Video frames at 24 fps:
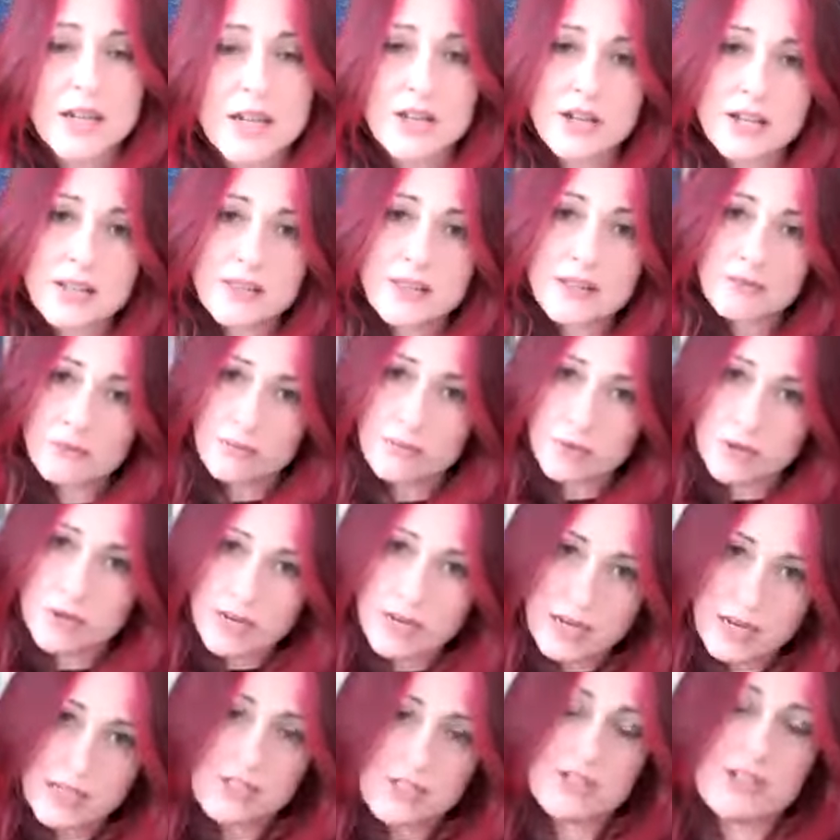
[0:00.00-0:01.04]
You can then
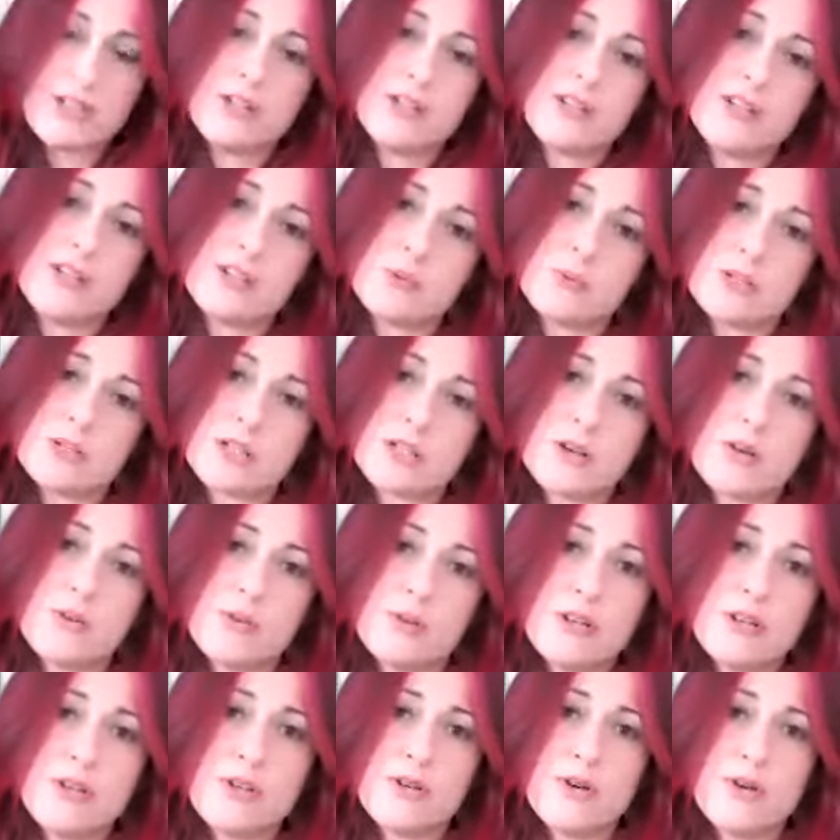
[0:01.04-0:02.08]
really tune into what's going
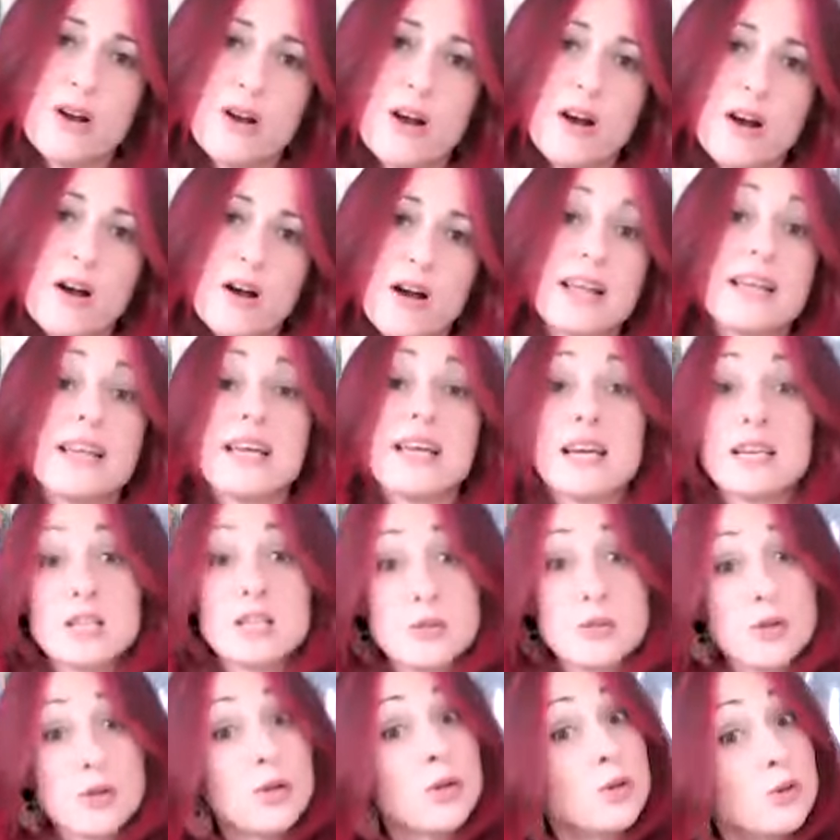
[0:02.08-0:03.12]
on in your heart. And
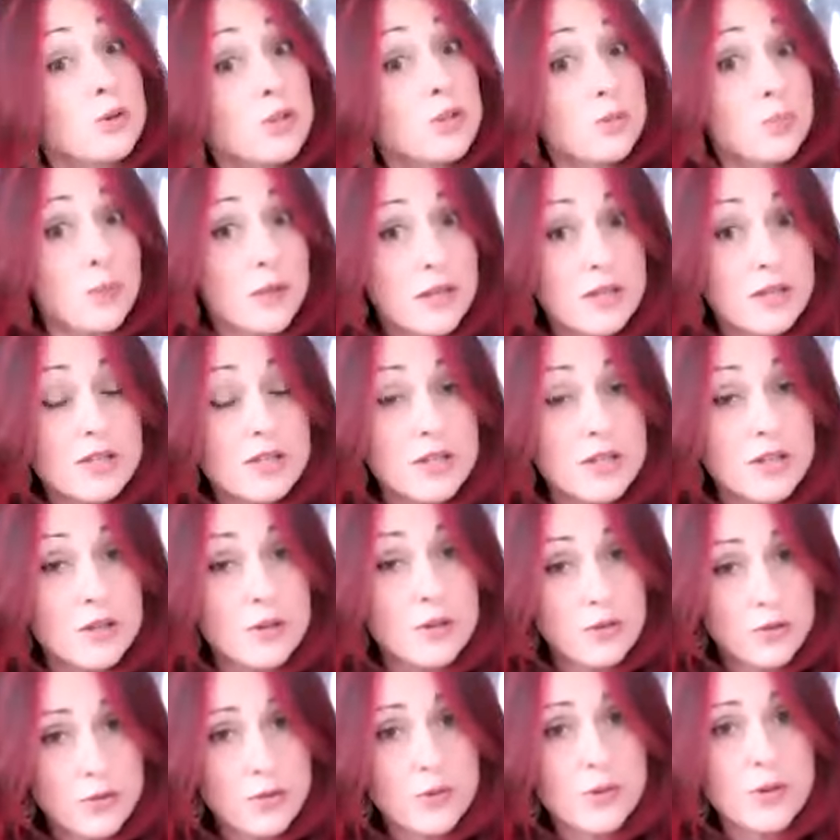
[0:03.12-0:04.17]
guess who speaks to
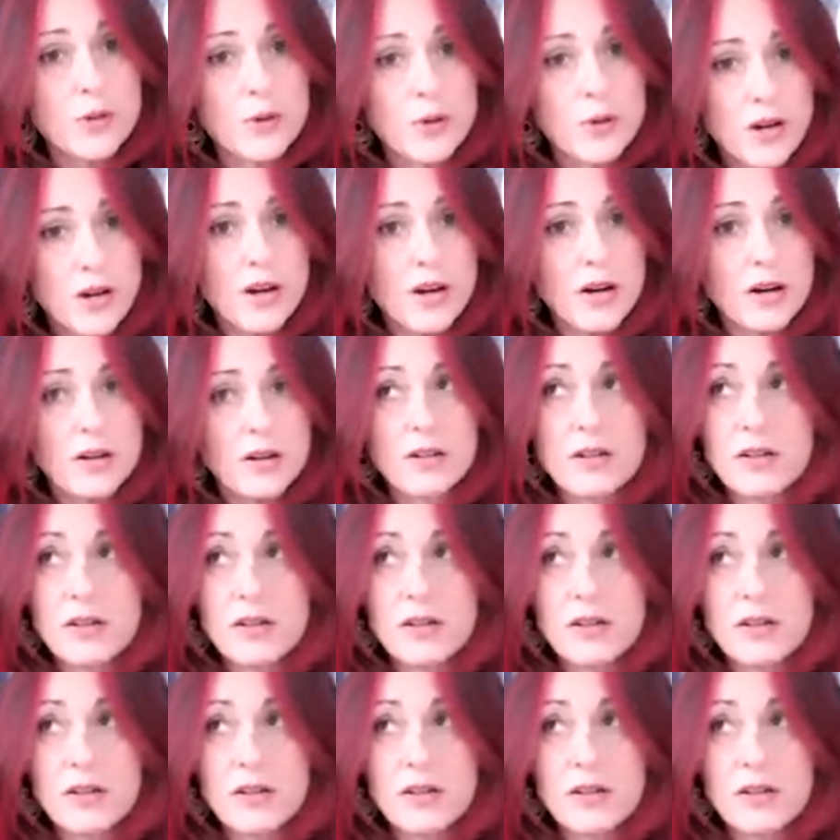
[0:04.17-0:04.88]
you through your heart?